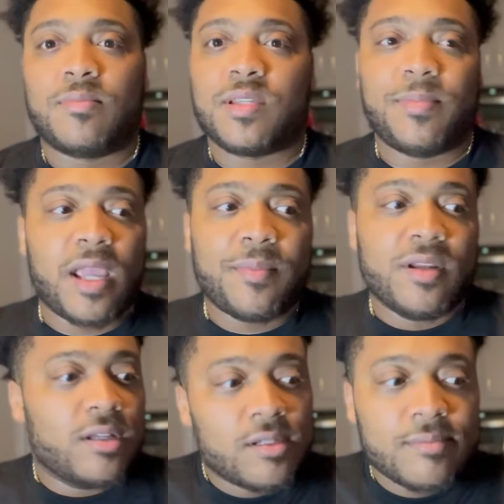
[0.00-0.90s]
to be able
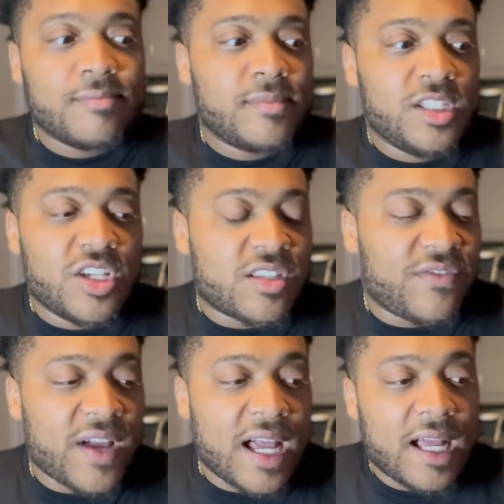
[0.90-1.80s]
to
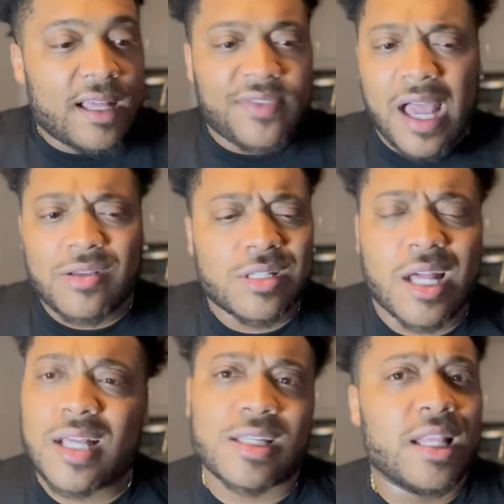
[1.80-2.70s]
justify $1,000,
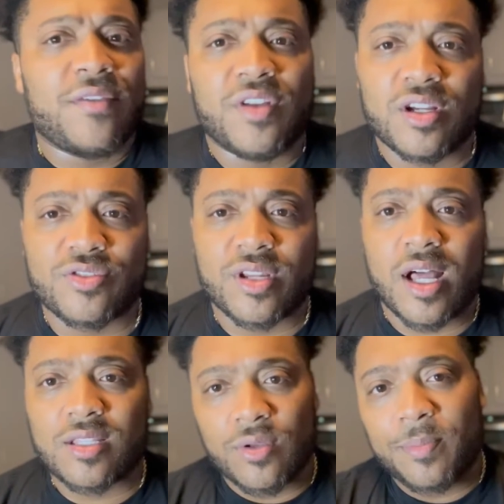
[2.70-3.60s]

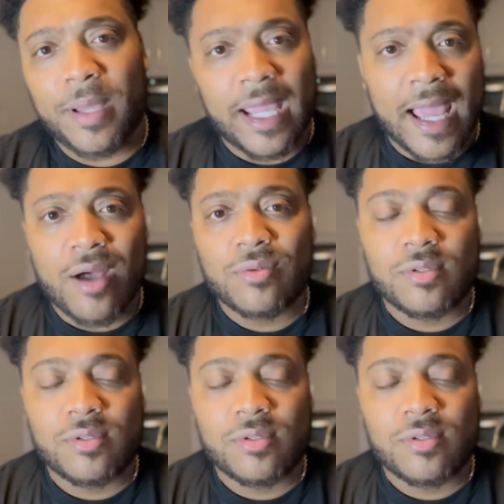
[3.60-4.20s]
$1,100 on a payout.